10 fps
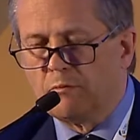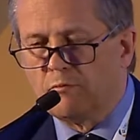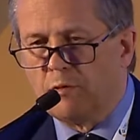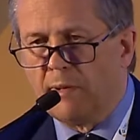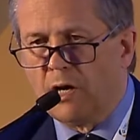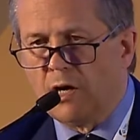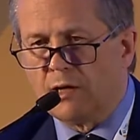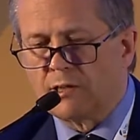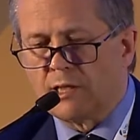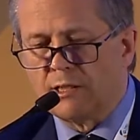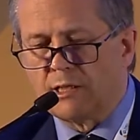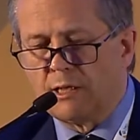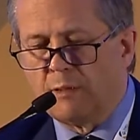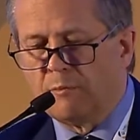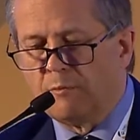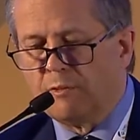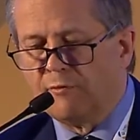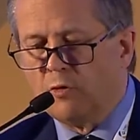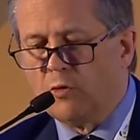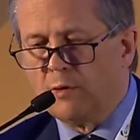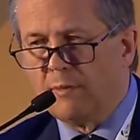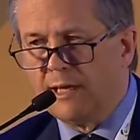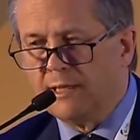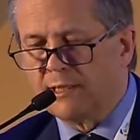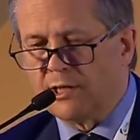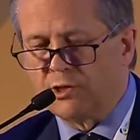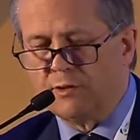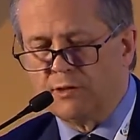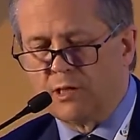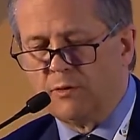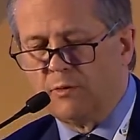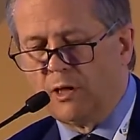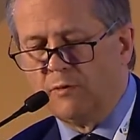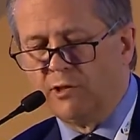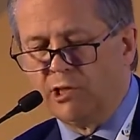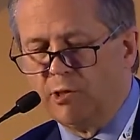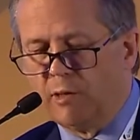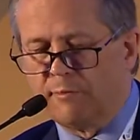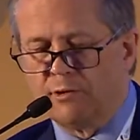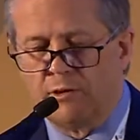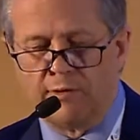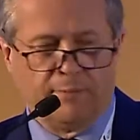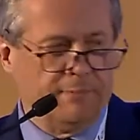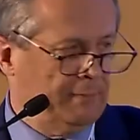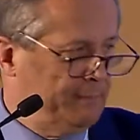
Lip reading: remarks before the main session. So over to you, Abdulkareem.